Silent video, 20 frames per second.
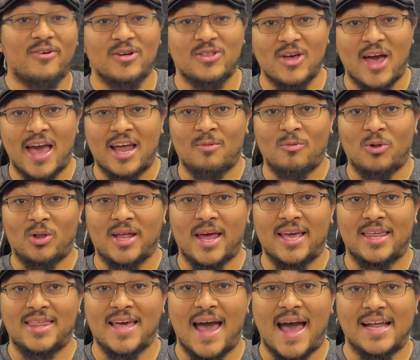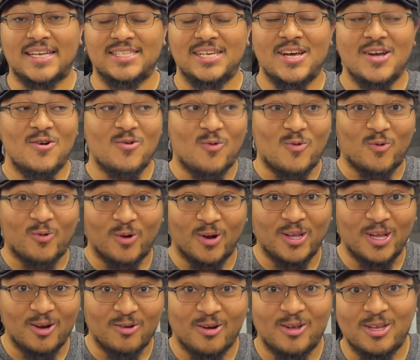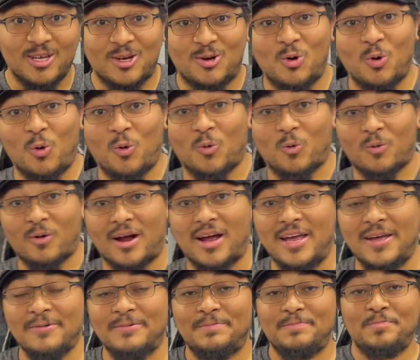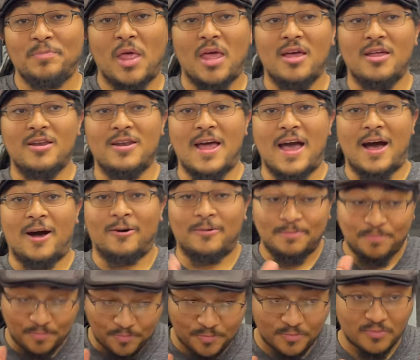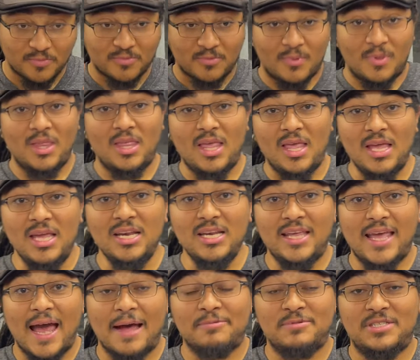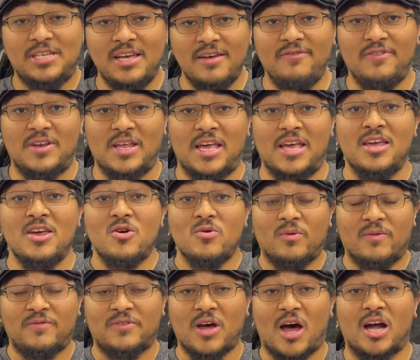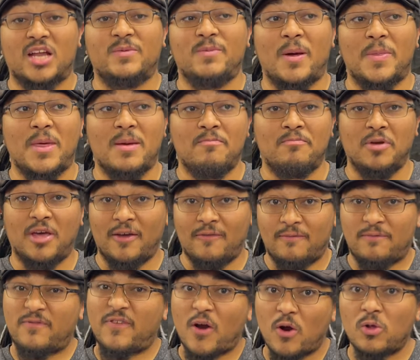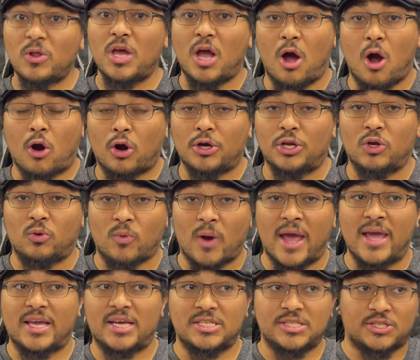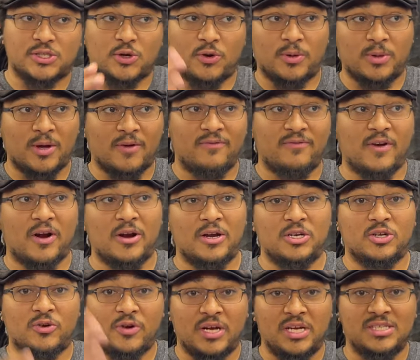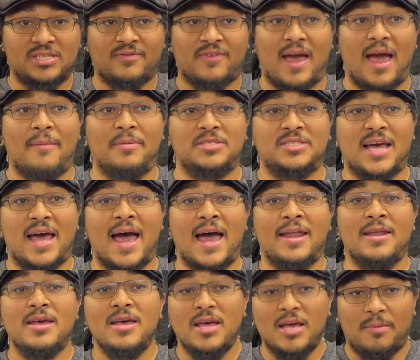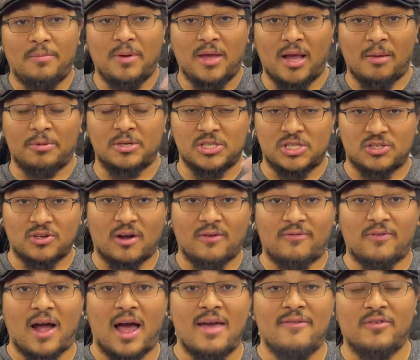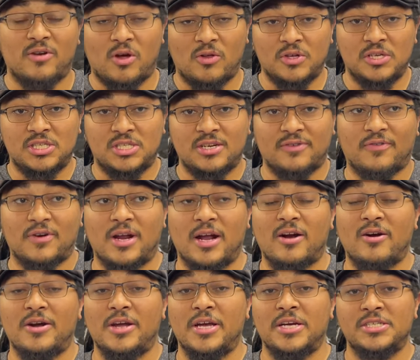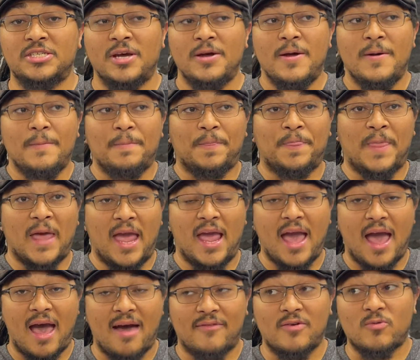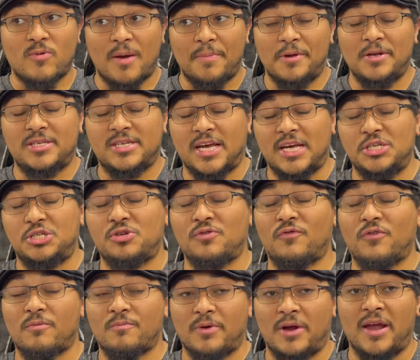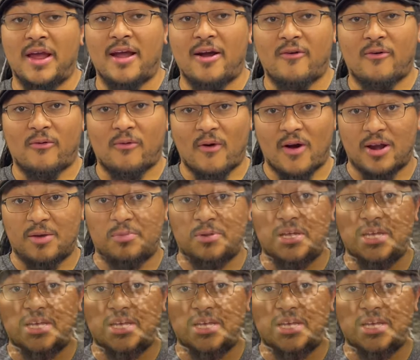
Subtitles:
an animal like that. Really, really cool, right? Now, in captivity, we've talked about them being fairly hardy, right? Considering their varying degrees of habitat, being able to survive in all these different areas. They have a reputation for being incredibly